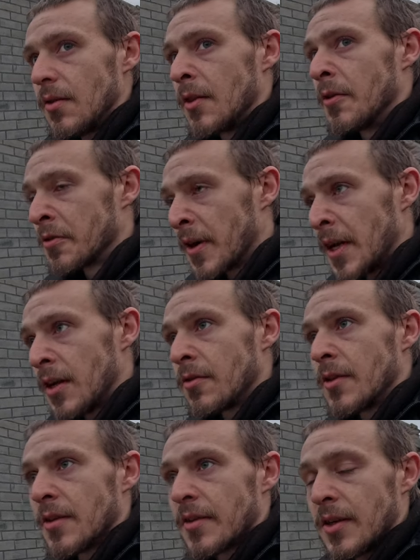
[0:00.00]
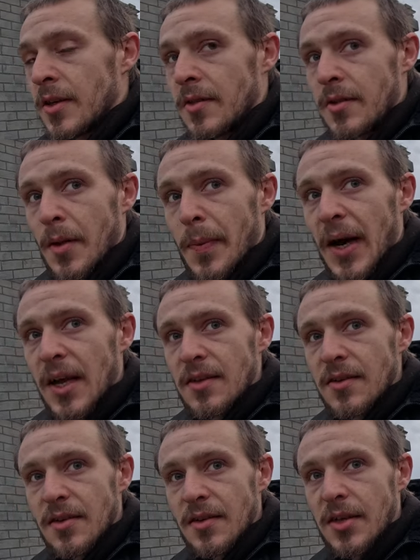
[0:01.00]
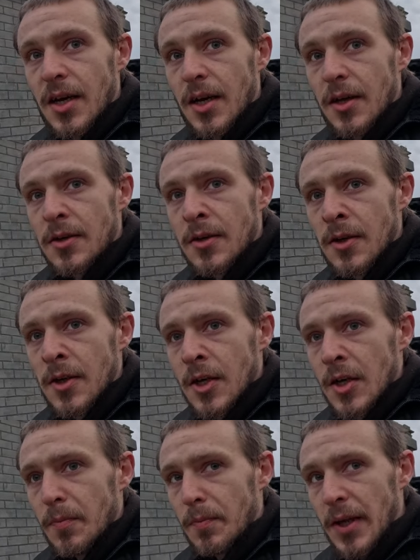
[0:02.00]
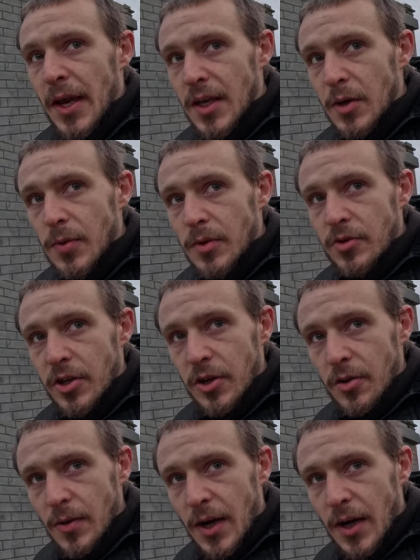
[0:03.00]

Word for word: the fragrances, the pans to be able to do